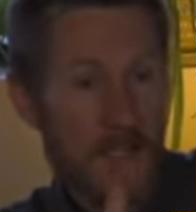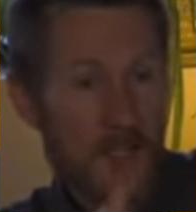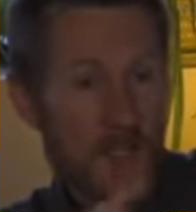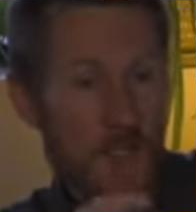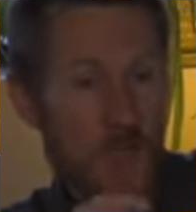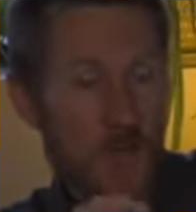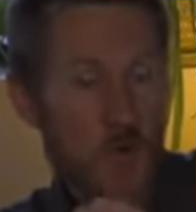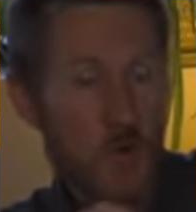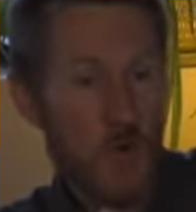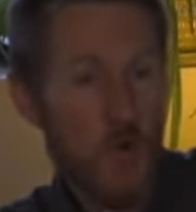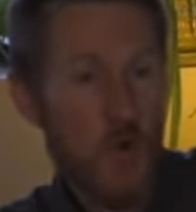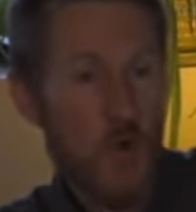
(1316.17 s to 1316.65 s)

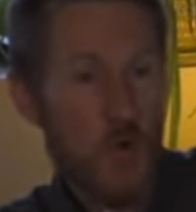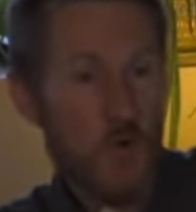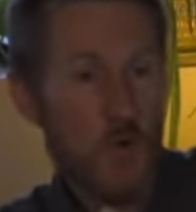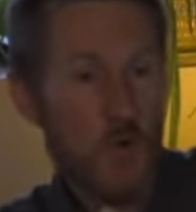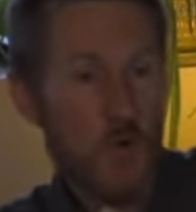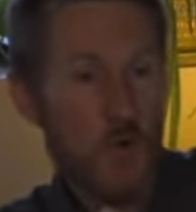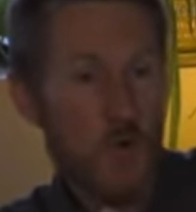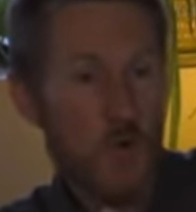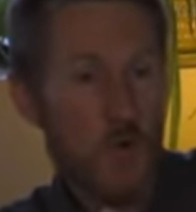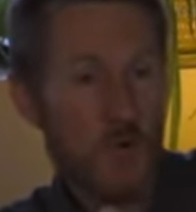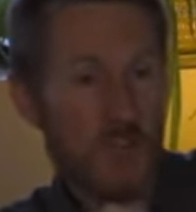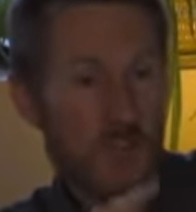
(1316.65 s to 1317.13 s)
you know
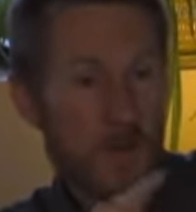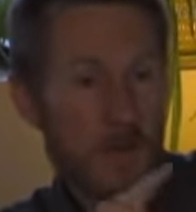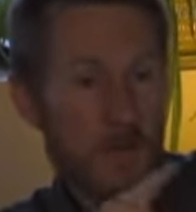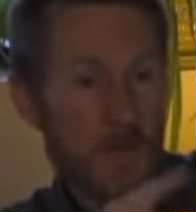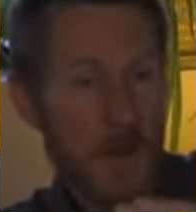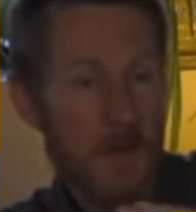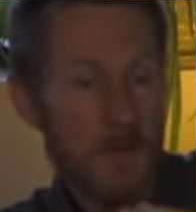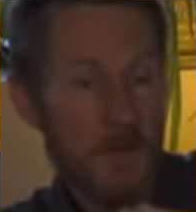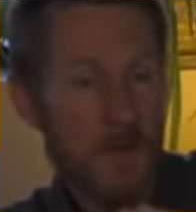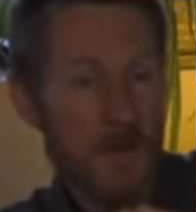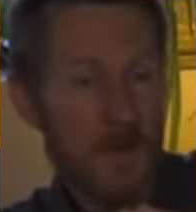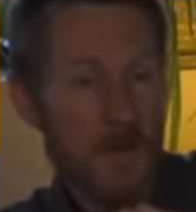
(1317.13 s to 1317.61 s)
who was a
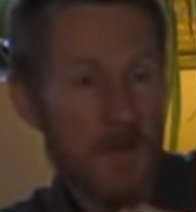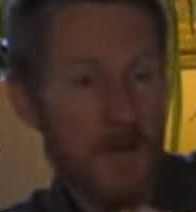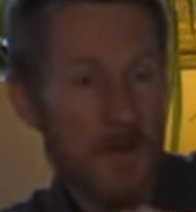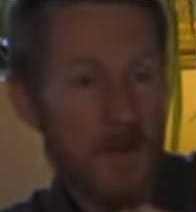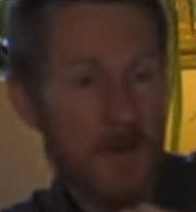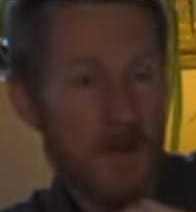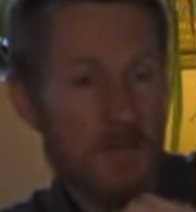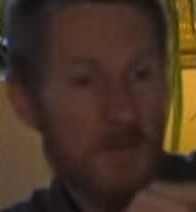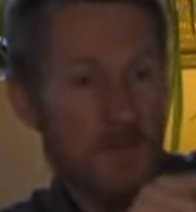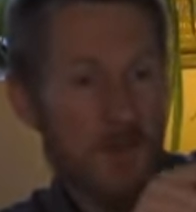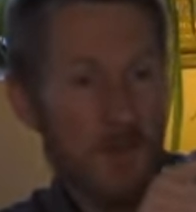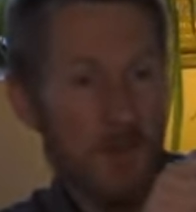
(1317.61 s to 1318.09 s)
member
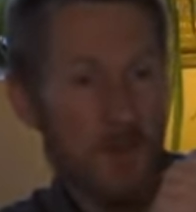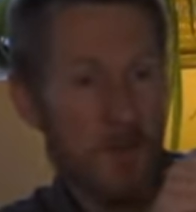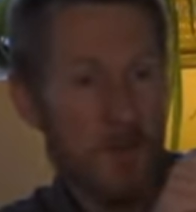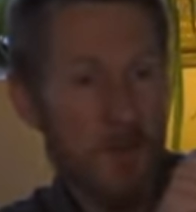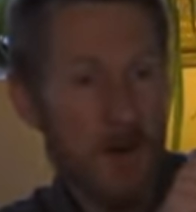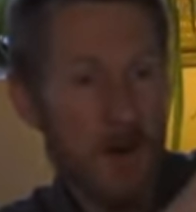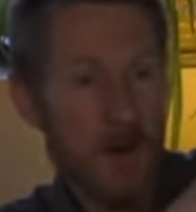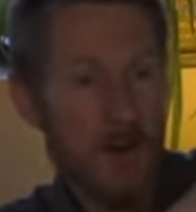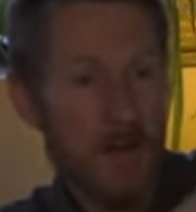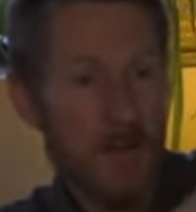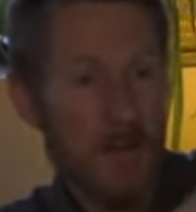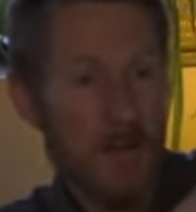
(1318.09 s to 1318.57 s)
of the
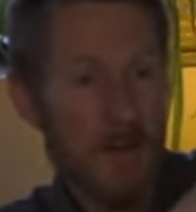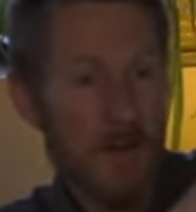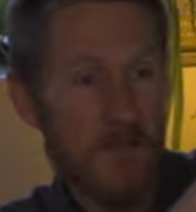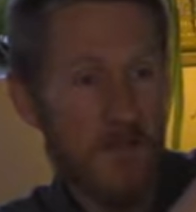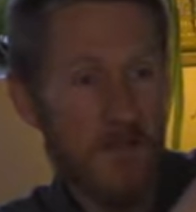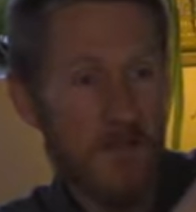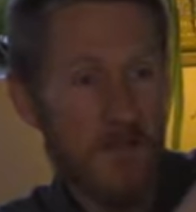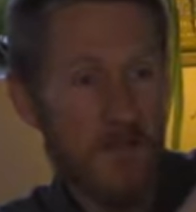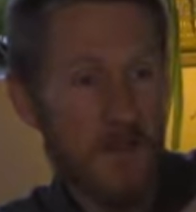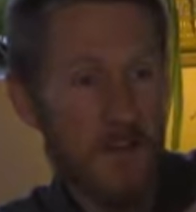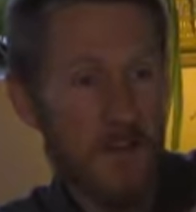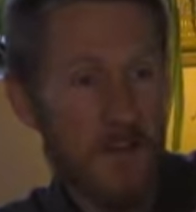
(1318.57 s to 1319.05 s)
party
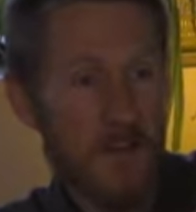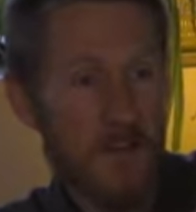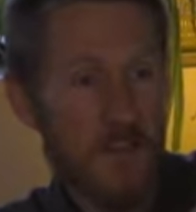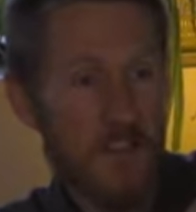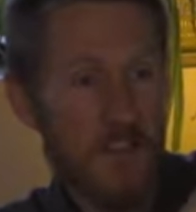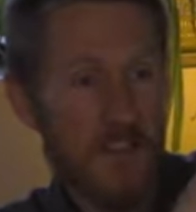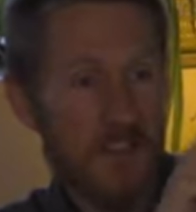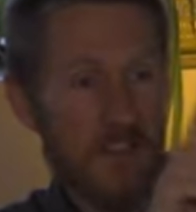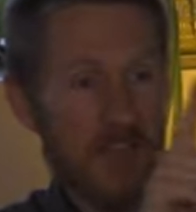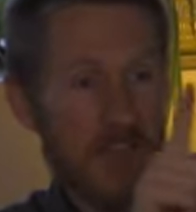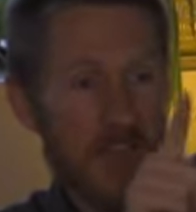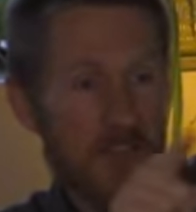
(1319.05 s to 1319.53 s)
of the
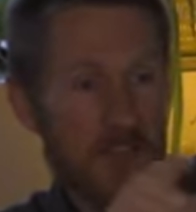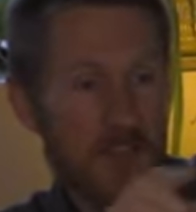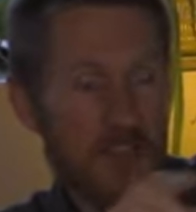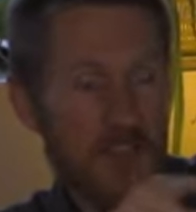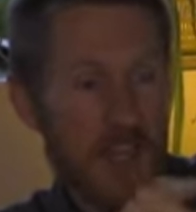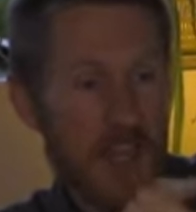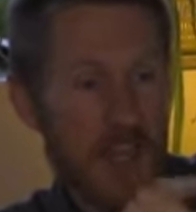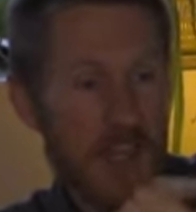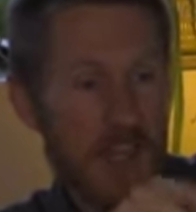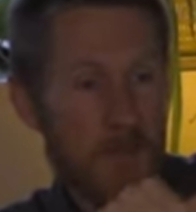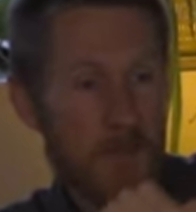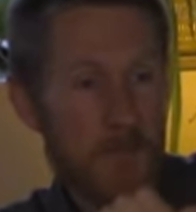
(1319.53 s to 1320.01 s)
Pharisees at the
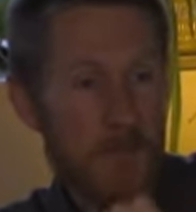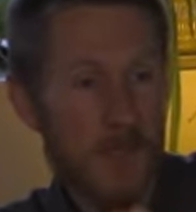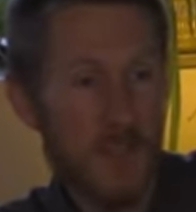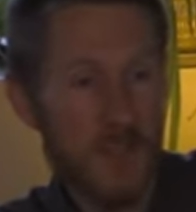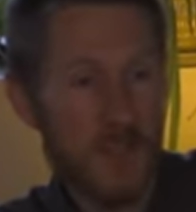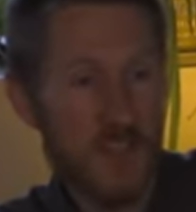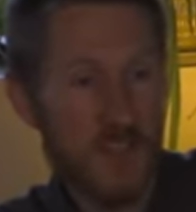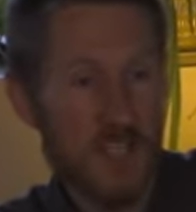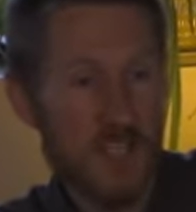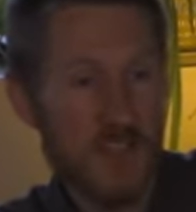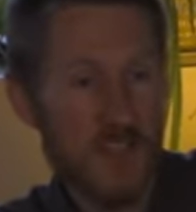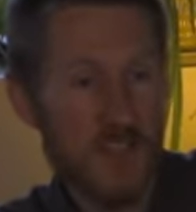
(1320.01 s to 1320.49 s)
time
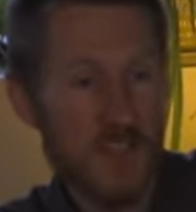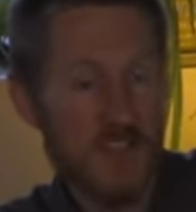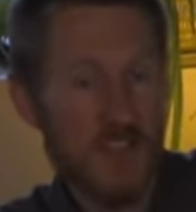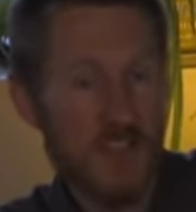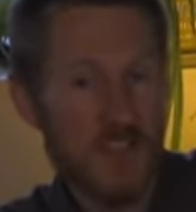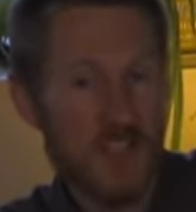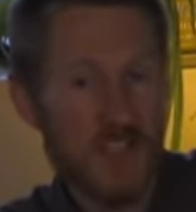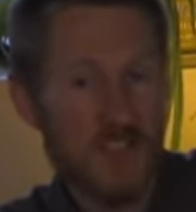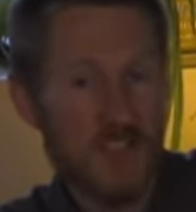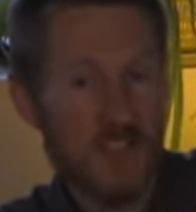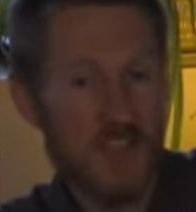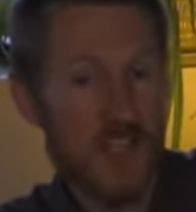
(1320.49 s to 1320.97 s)
that
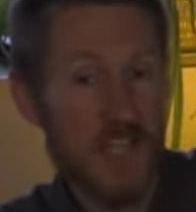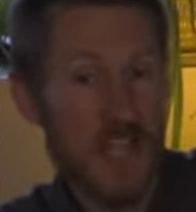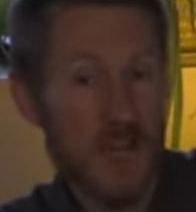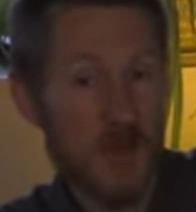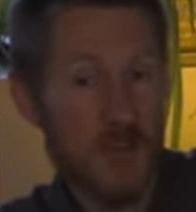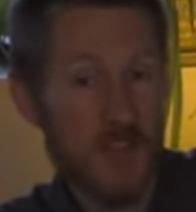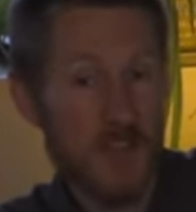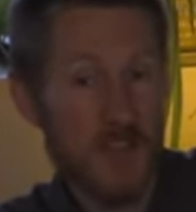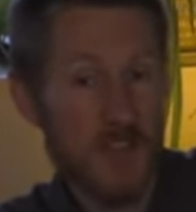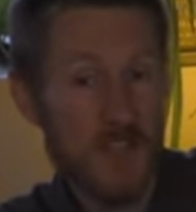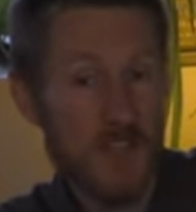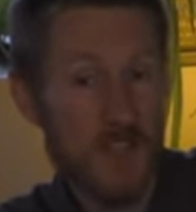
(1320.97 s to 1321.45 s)
Jesus is
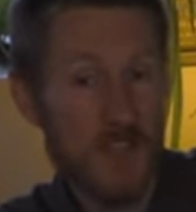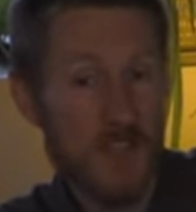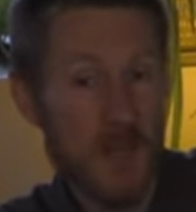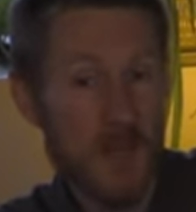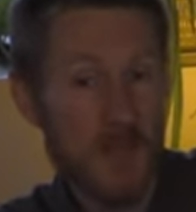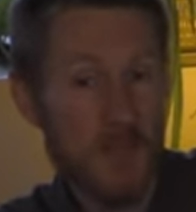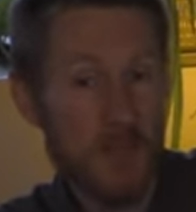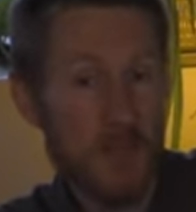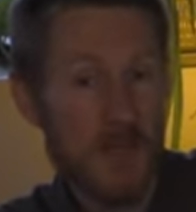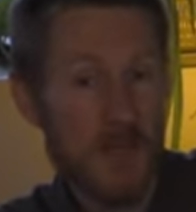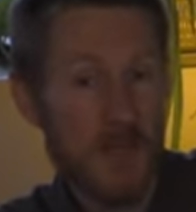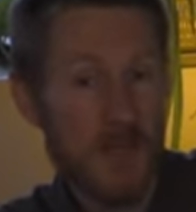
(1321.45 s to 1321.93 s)
denouncing
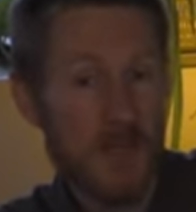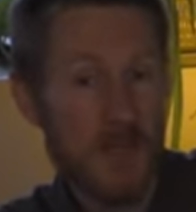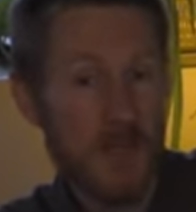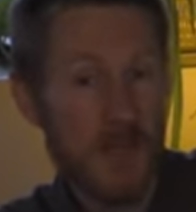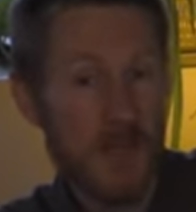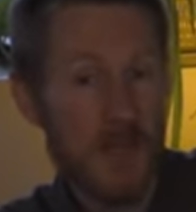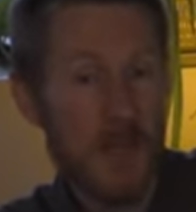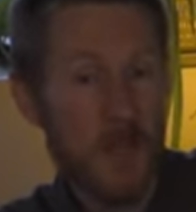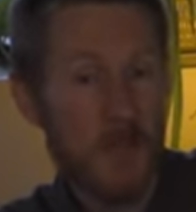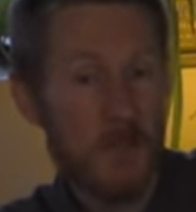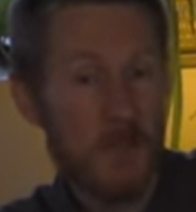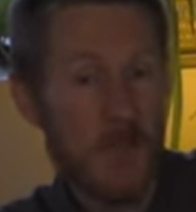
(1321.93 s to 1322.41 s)
them?
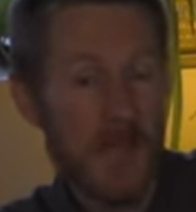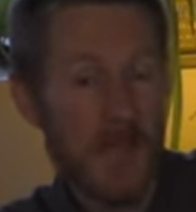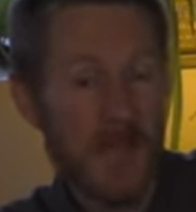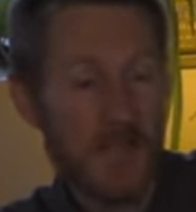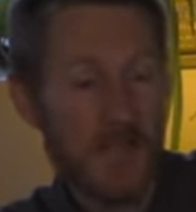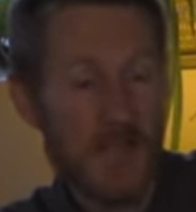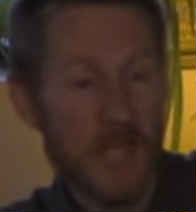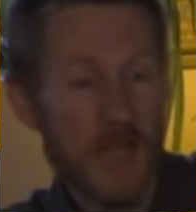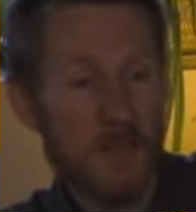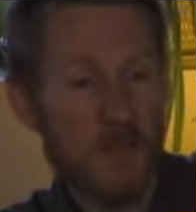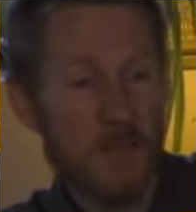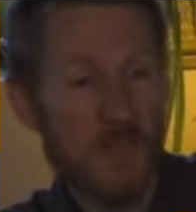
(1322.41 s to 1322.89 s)
A
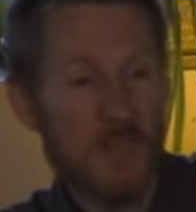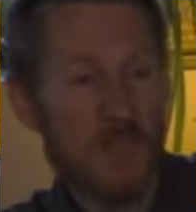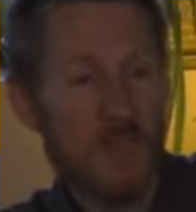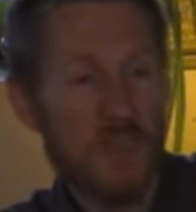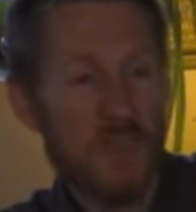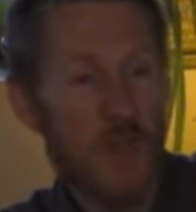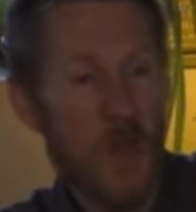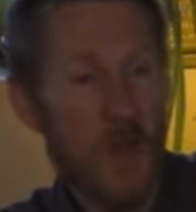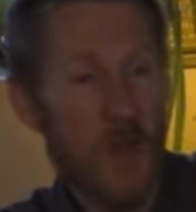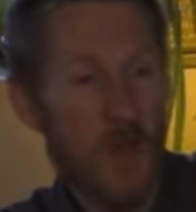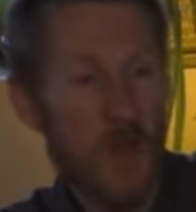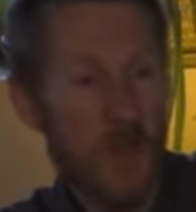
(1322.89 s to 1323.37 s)
man named
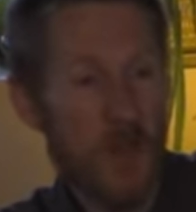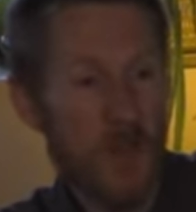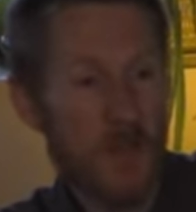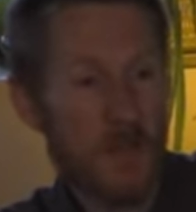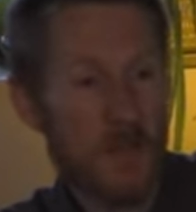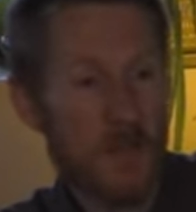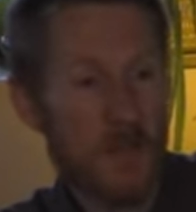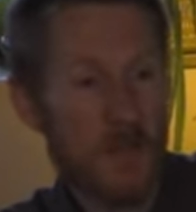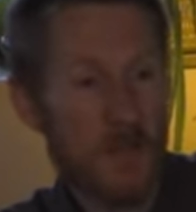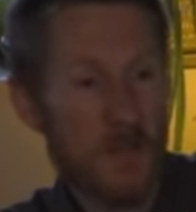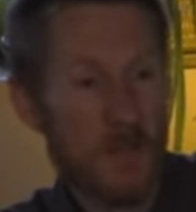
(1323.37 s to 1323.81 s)
Saul,